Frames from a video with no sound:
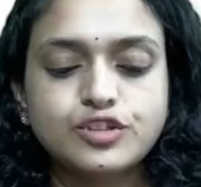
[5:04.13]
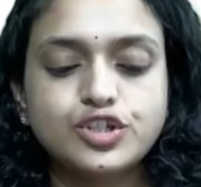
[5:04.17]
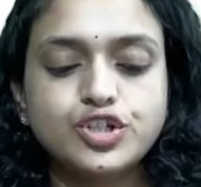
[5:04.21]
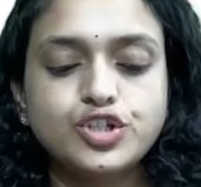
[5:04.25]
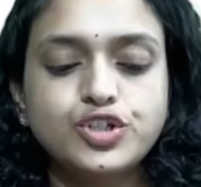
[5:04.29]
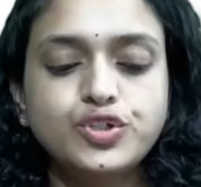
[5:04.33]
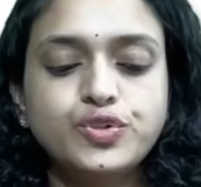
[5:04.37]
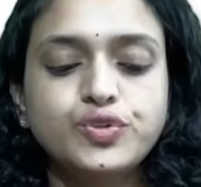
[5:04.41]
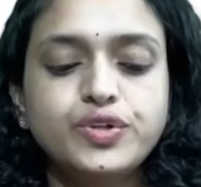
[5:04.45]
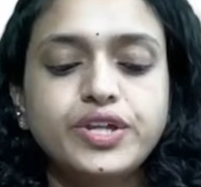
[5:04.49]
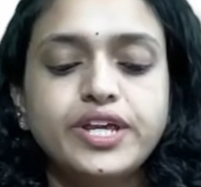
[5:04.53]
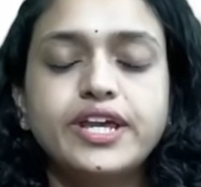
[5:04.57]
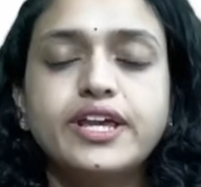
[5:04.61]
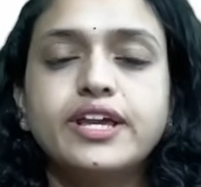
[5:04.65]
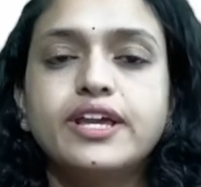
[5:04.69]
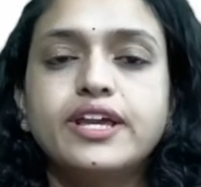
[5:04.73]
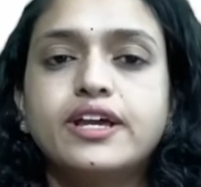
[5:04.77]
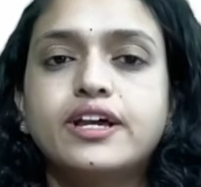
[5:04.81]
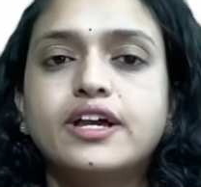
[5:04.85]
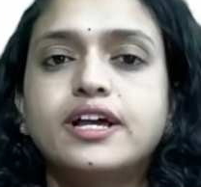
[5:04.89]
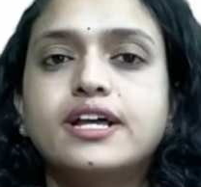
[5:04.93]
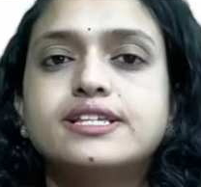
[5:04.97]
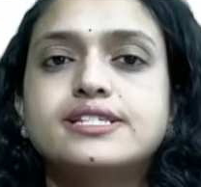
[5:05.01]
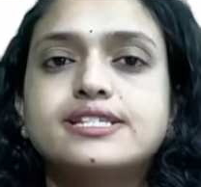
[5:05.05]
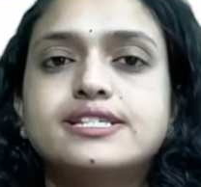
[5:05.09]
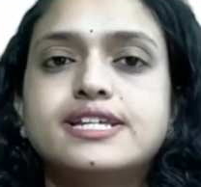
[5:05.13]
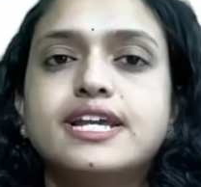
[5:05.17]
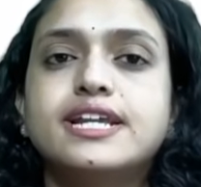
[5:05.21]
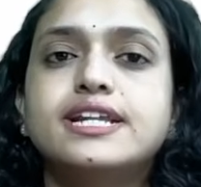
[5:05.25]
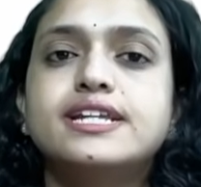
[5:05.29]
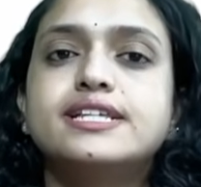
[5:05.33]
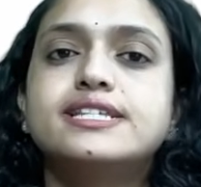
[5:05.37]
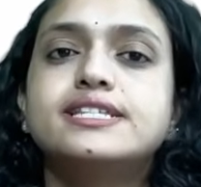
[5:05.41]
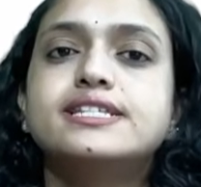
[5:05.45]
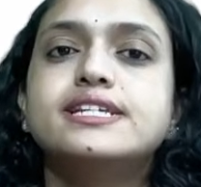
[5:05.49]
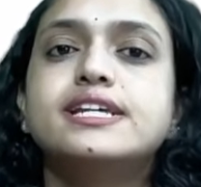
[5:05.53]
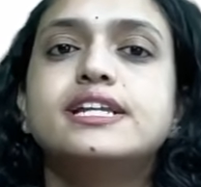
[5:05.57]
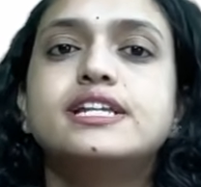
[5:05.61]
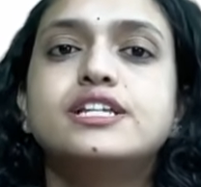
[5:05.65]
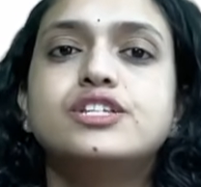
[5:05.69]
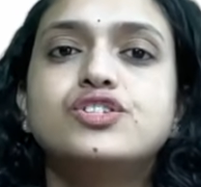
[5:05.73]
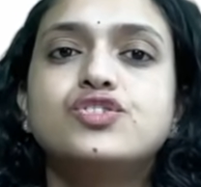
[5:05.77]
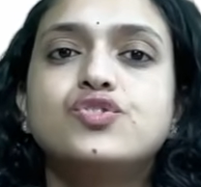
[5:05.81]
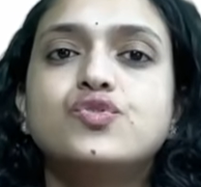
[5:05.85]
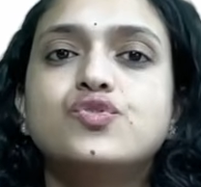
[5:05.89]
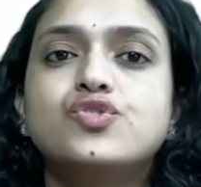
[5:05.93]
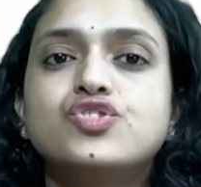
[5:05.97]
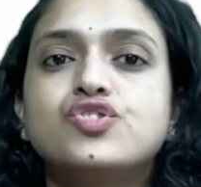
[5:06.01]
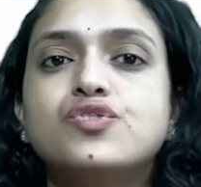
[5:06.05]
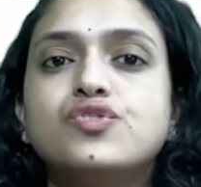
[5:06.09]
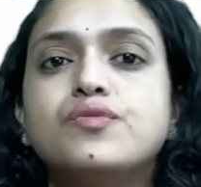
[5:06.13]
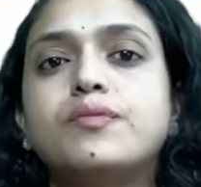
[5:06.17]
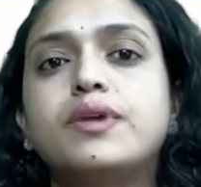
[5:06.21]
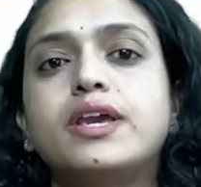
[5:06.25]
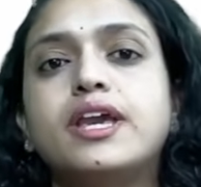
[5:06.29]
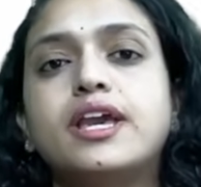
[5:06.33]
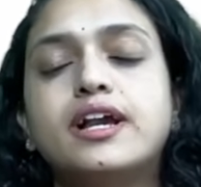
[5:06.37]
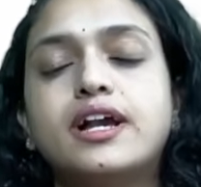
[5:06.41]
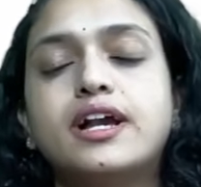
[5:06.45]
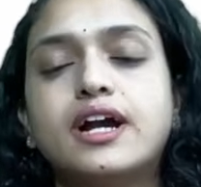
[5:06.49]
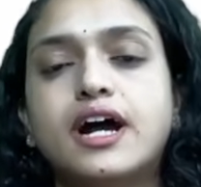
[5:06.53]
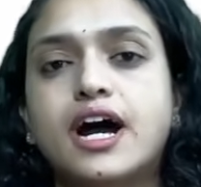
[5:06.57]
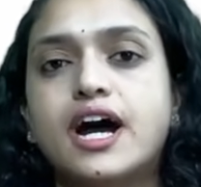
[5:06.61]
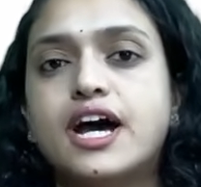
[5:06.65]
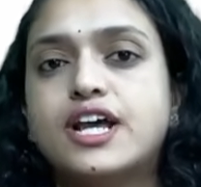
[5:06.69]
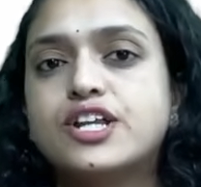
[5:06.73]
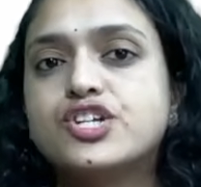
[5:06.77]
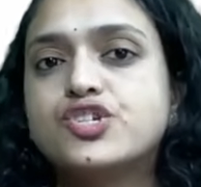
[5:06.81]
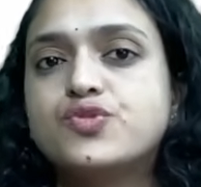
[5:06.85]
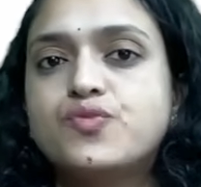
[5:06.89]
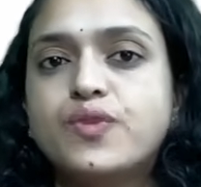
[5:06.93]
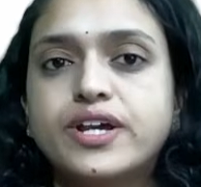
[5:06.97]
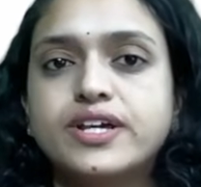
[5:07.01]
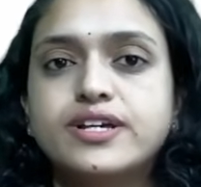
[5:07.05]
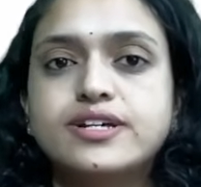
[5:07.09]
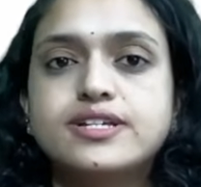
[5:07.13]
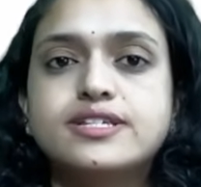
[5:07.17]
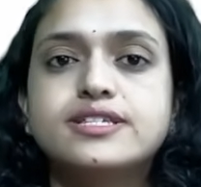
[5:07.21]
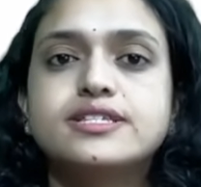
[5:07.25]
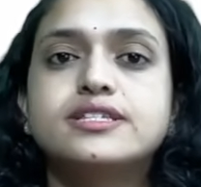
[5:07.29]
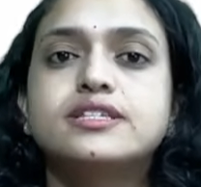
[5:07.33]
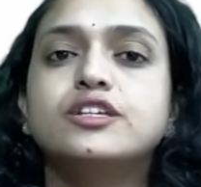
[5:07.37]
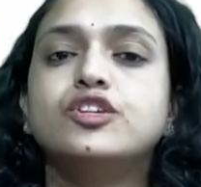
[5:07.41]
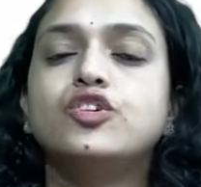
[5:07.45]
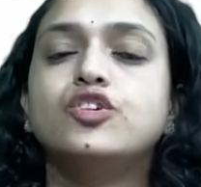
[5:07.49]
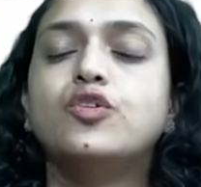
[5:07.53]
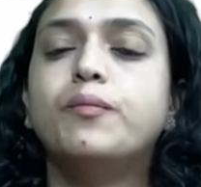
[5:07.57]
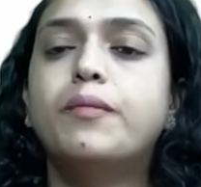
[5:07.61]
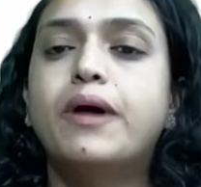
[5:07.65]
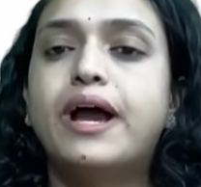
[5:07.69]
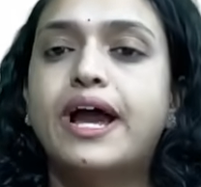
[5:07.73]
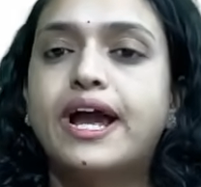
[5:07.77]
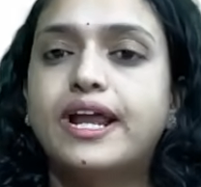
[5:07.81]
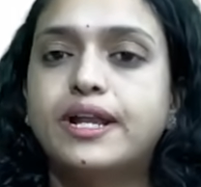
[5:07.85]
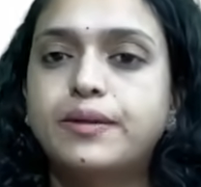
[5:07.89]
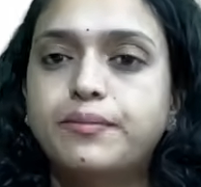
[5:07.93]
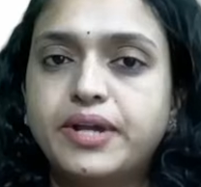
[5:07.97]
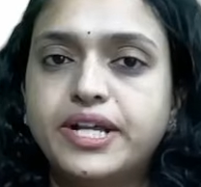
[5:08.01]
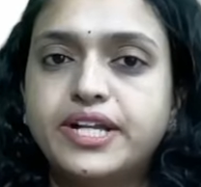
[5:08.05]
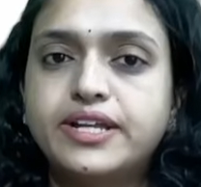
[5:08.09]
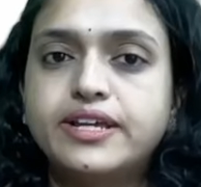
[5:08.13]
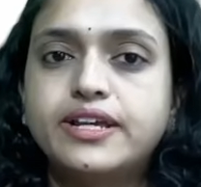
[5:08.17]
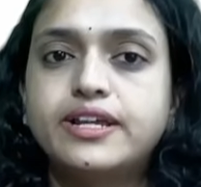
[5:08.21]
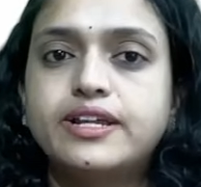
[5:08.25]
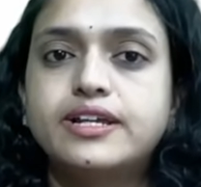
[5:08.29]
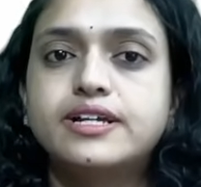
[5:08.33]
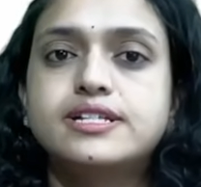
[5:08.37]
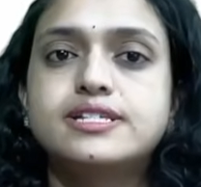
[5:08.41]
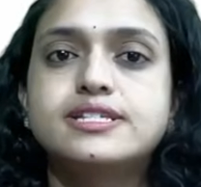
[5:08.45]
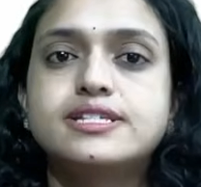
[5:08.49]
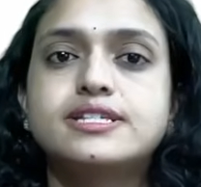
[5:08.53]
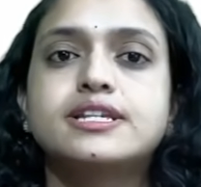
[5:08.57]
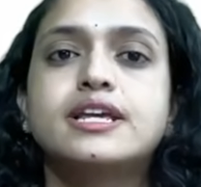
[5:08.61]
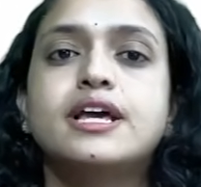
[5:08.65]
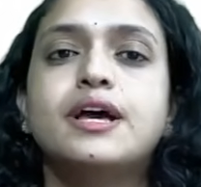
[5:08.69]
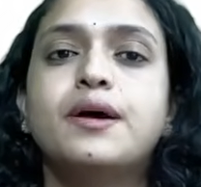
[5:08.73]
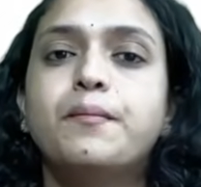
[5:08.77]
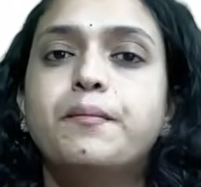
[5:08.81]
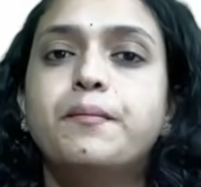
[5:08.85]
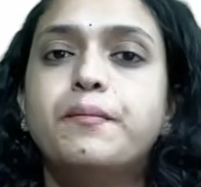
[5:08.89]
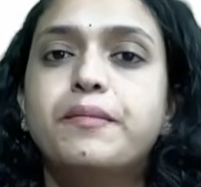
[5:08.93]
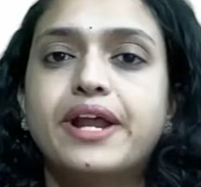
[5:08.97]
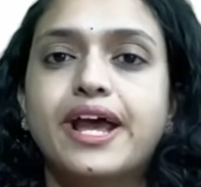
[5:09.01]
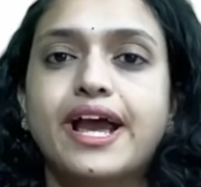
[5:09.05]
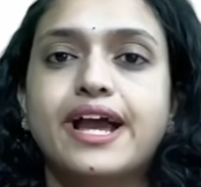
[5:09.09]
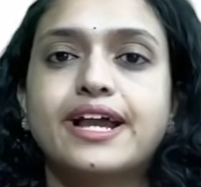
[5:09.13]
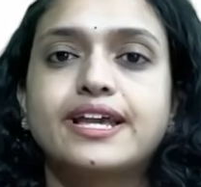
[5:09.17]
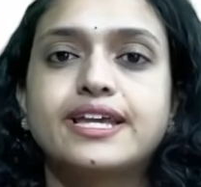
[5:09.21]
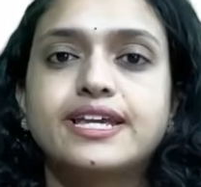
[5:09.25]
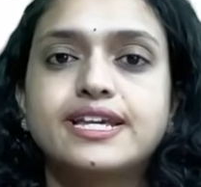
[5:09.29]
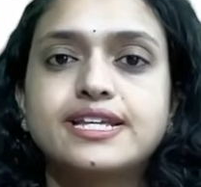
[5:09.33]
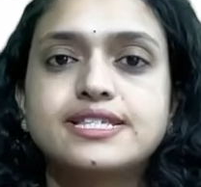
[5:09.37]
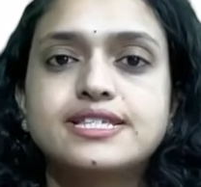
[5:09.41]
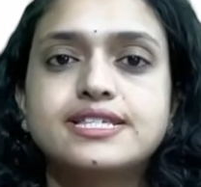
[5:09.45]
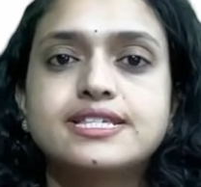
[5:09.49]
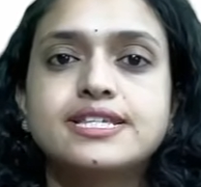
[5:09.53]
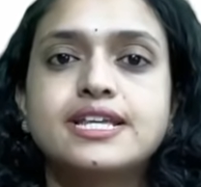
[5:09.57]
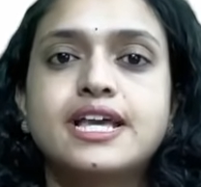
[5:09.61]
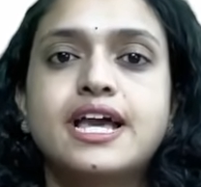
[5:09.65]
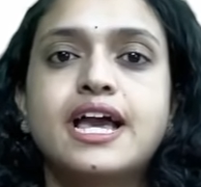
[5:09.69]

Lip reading: Today, stainless steel is used to make arch wires, your band materials, brackets,